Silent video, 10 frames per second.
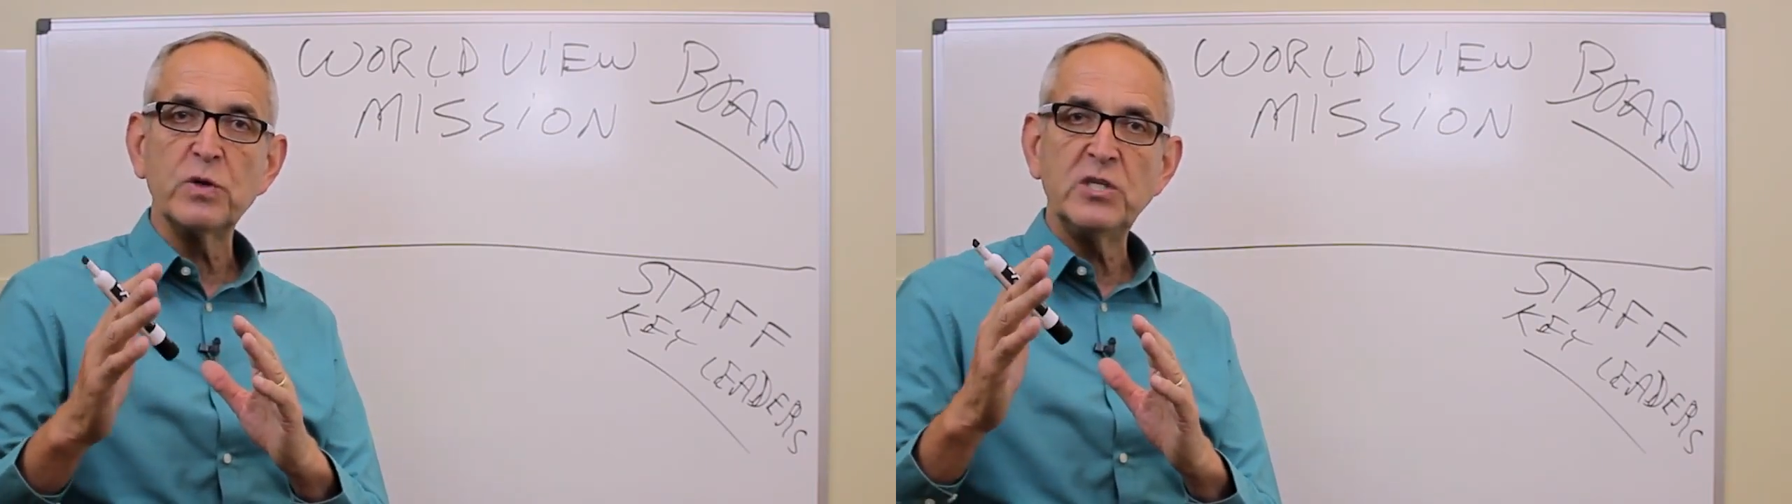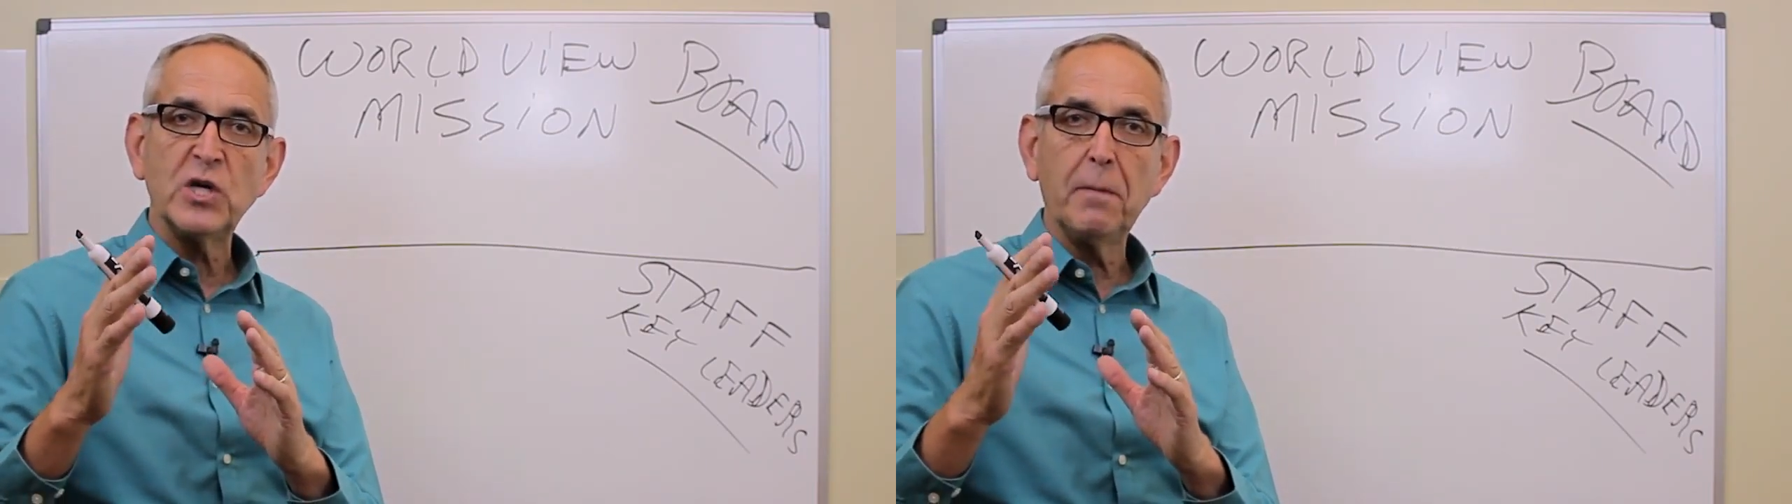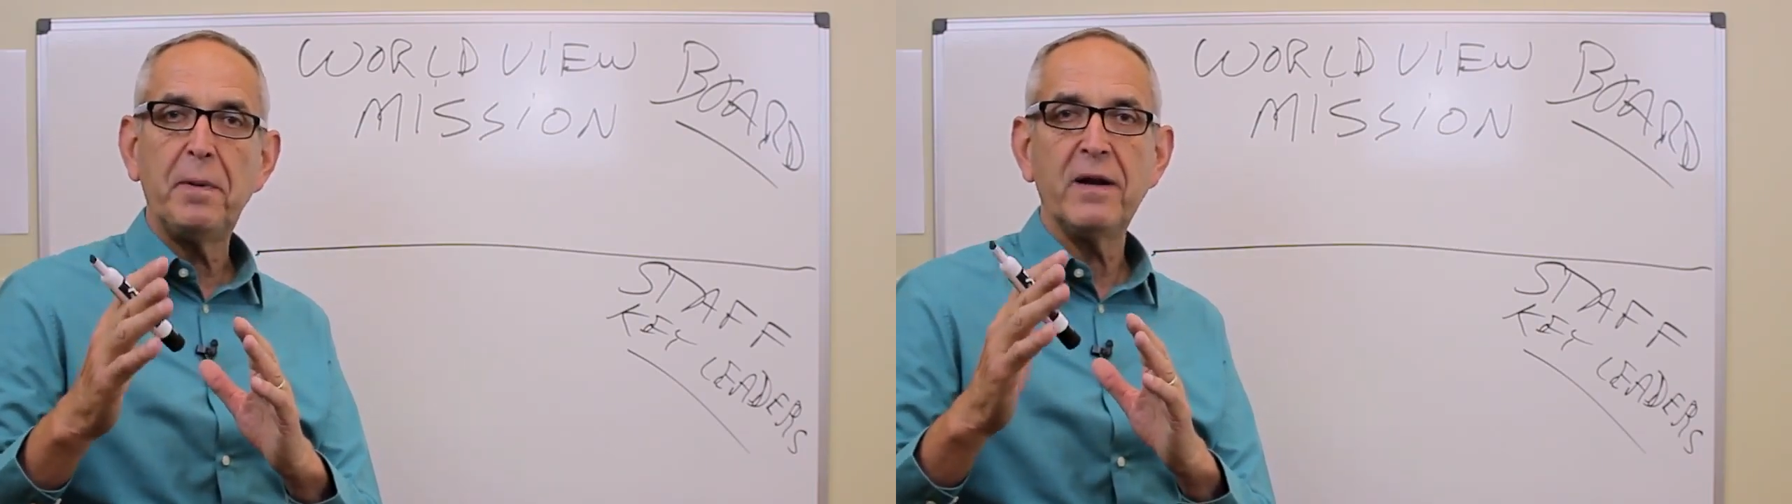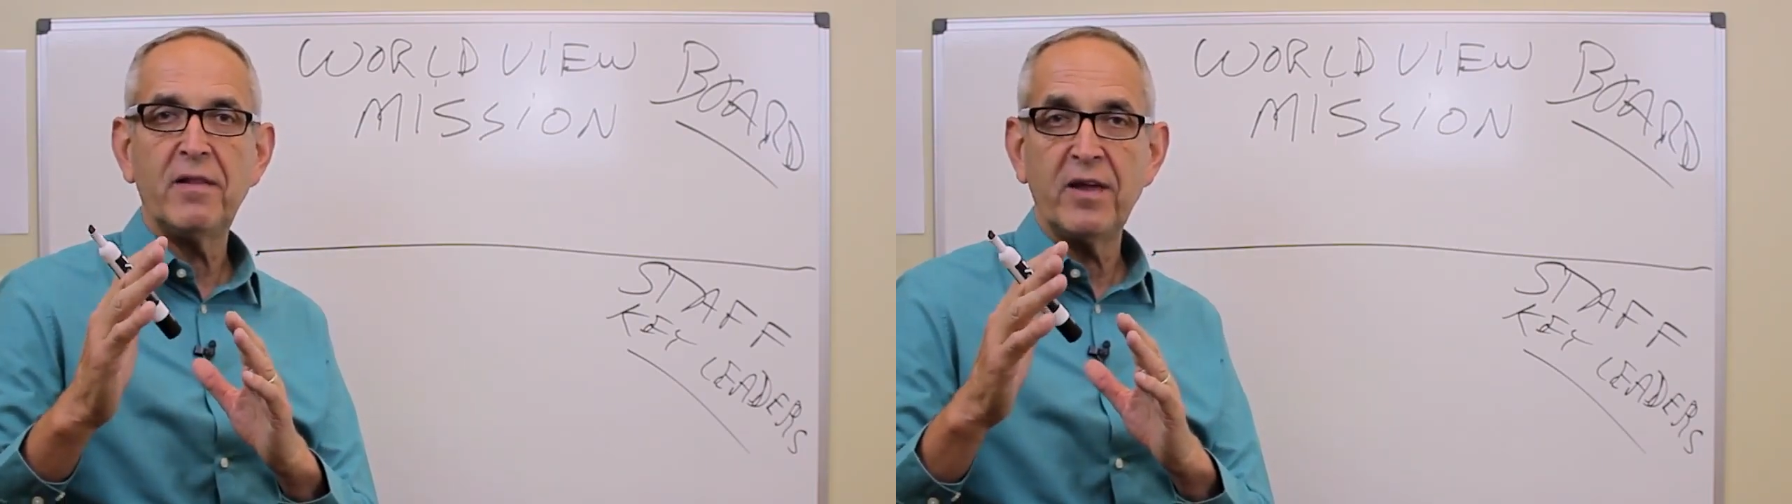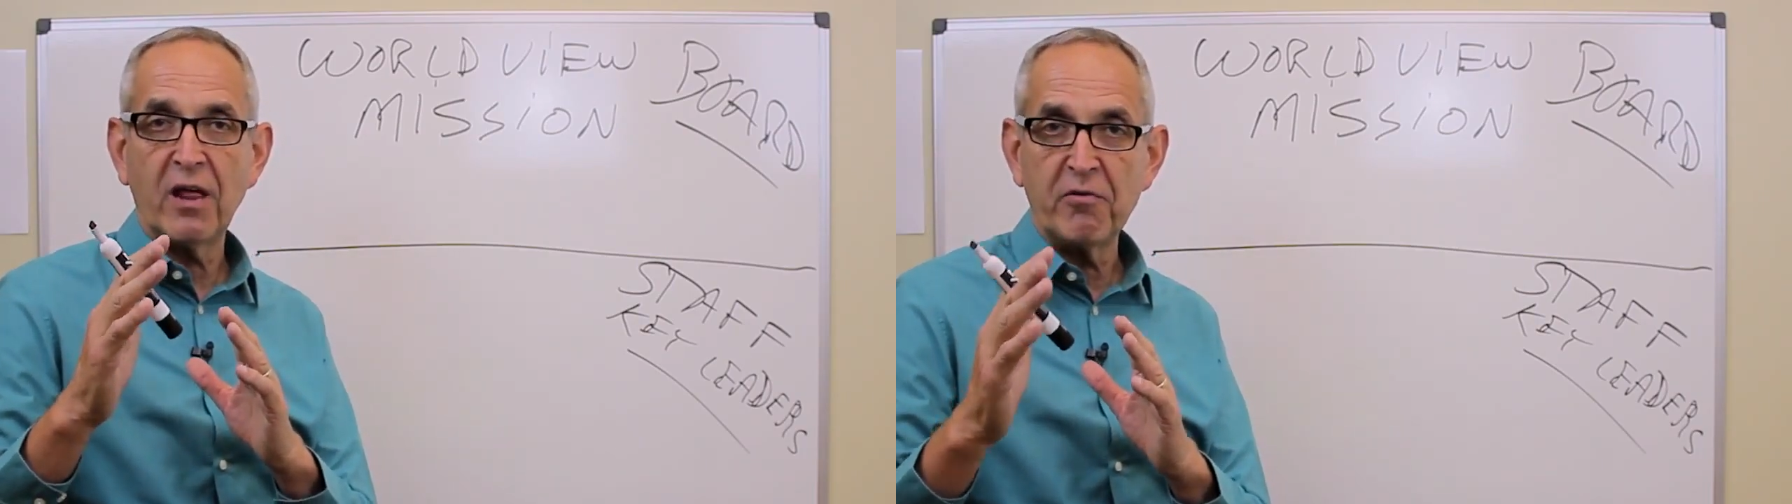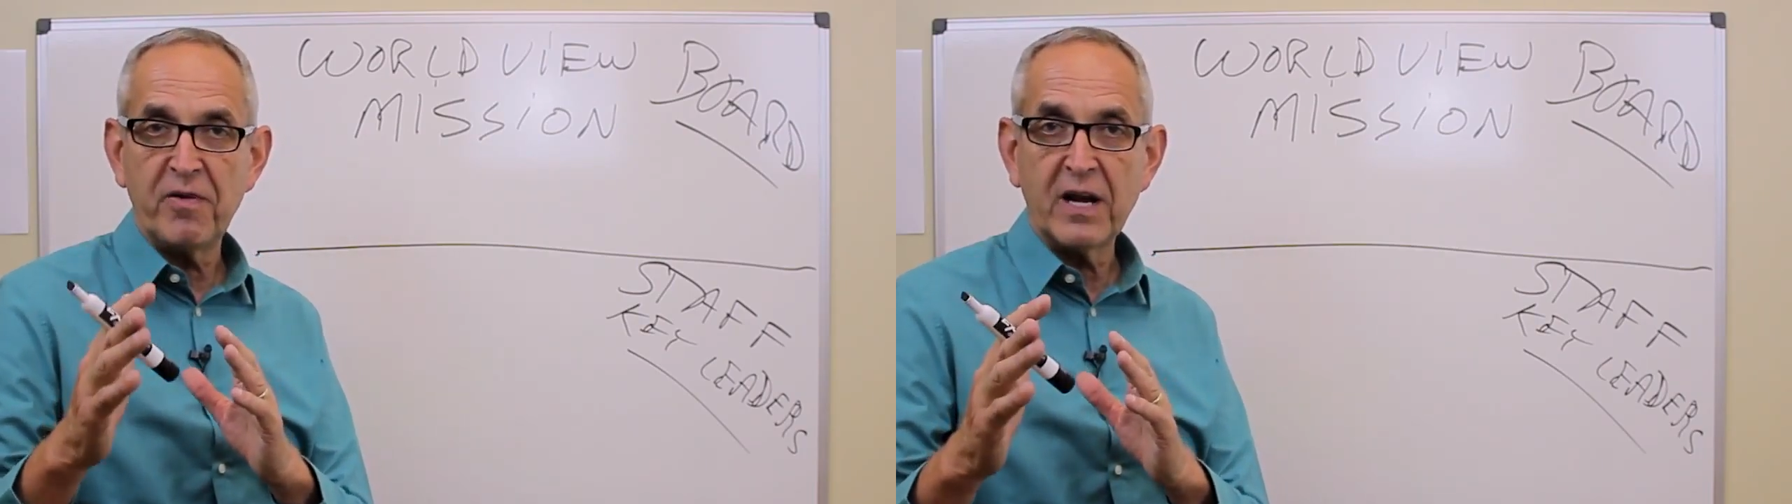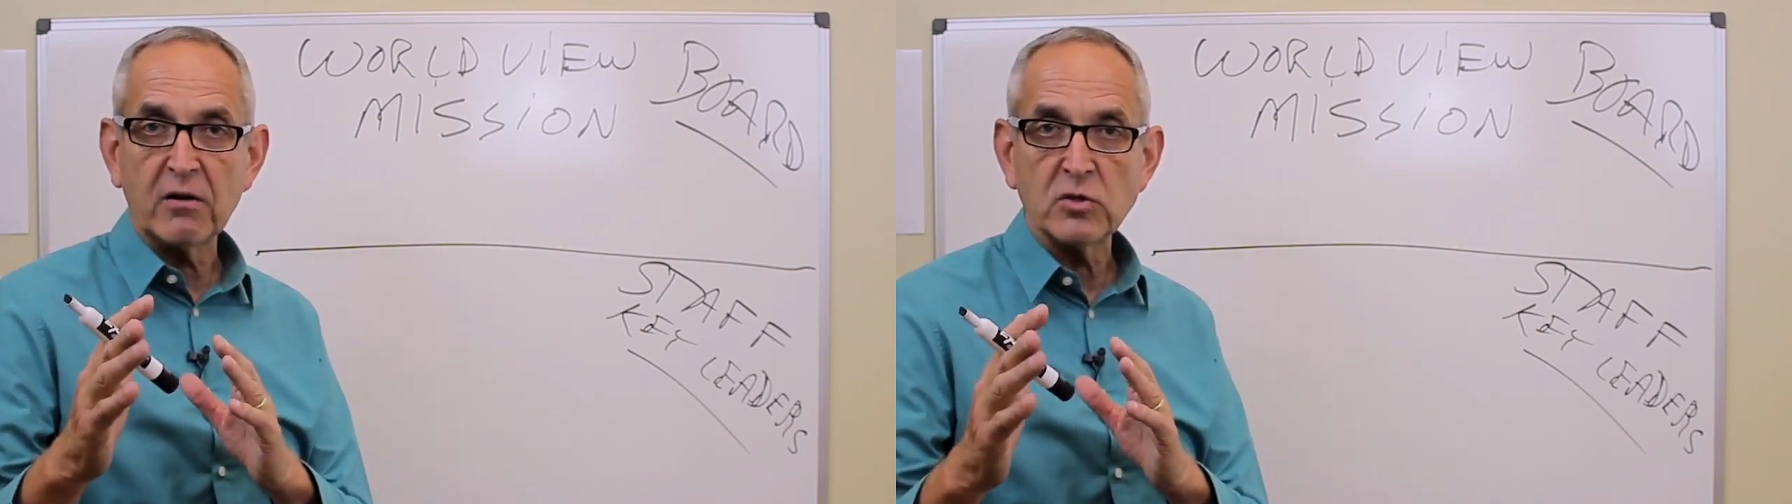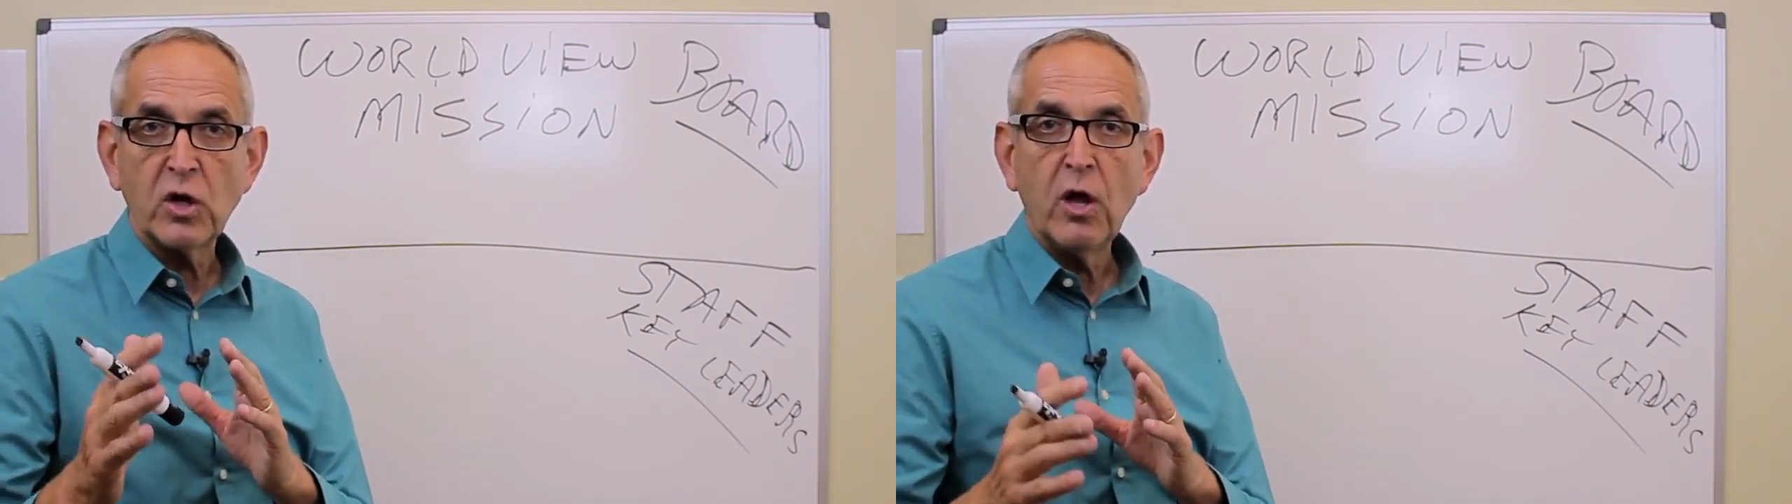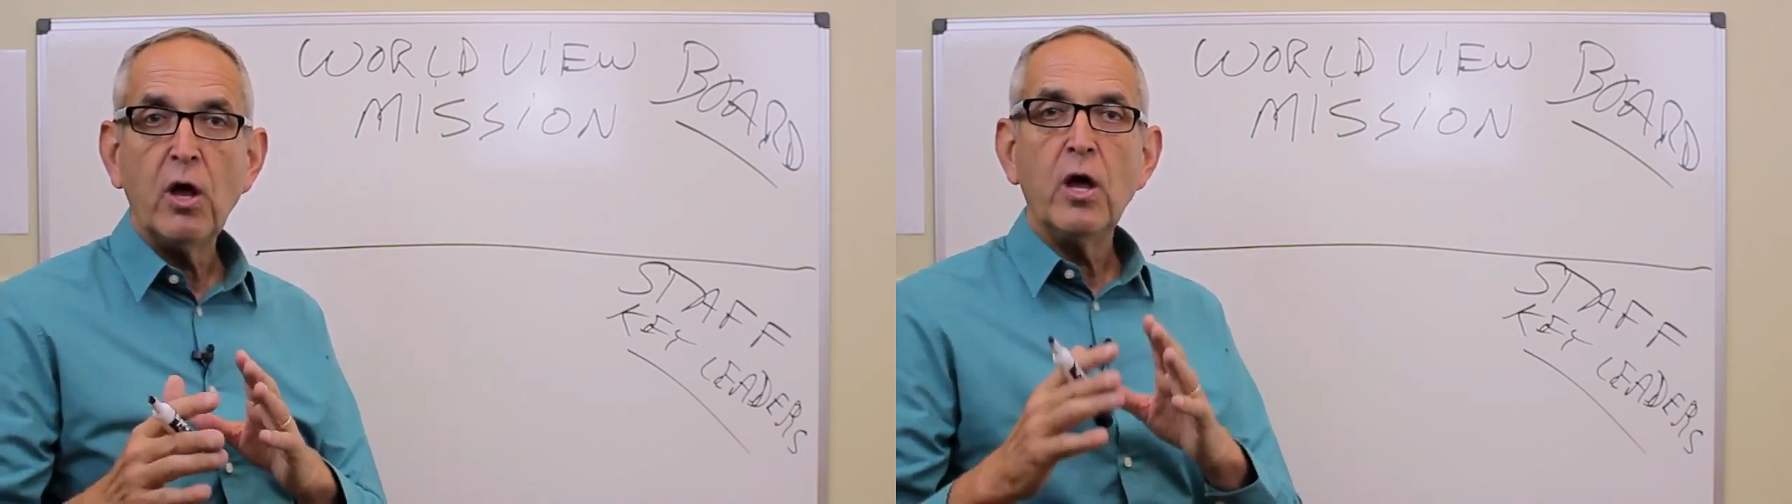we jump into the other videos.